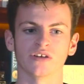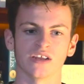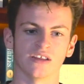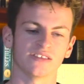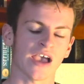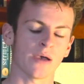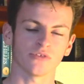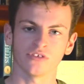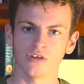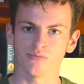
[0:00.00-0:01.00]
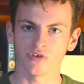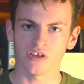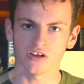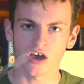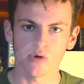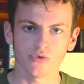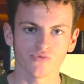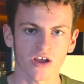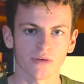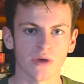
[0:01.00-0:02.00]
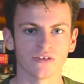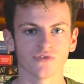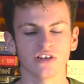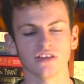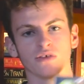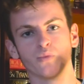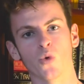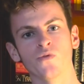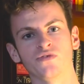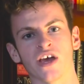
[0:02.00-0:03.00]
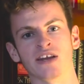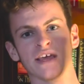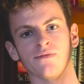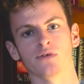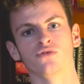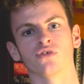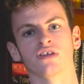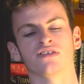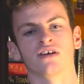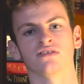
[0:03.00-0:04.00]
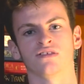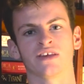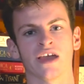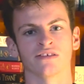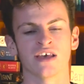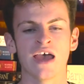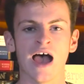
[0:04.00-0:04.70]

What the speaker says: It is absolutely brilliant. I would recommend reading The Wolf Den if you enjoy The Silence of the Gales.